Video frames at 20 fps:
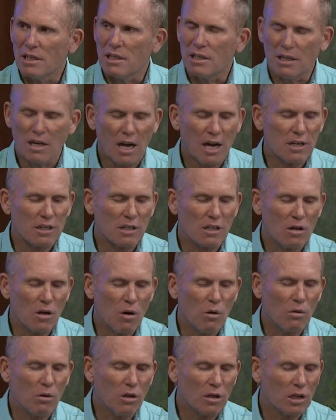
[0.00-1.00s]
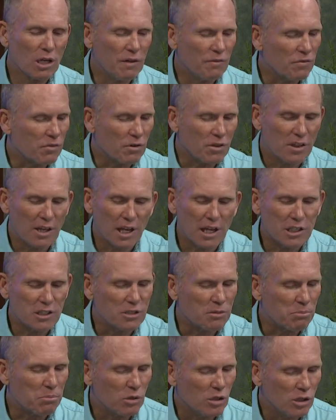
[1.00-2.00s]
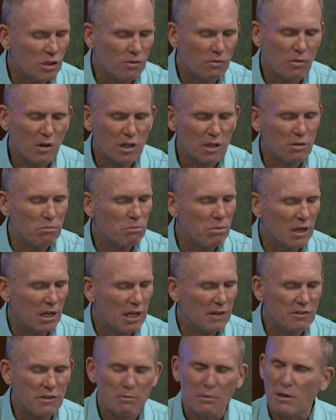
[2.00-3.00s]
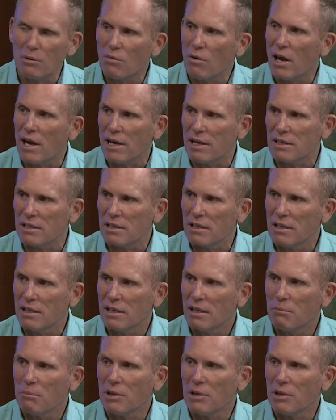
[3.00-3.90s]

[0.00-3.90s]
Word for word: Not go looking for things to prove what you believe to be right. Yeah.